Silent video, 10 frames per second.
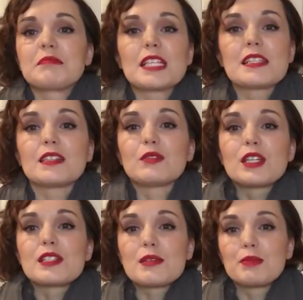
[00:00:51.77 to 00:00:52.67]
that's it, you
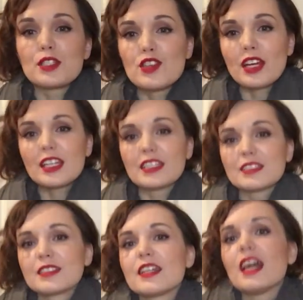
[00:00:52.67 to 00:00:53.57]
can zip the
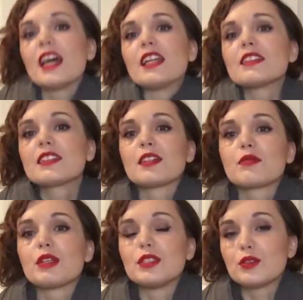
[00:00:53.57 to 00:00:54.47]
jacket and
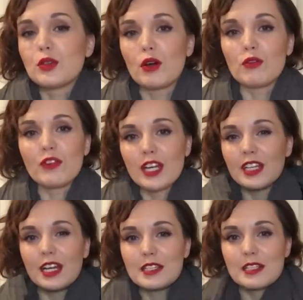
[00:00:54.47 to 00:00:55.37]
ready to go, very
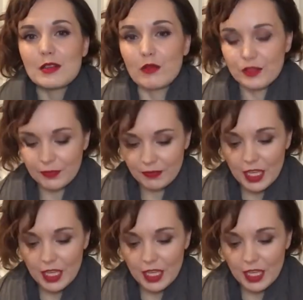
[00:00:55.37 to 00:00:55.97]
nice, soft.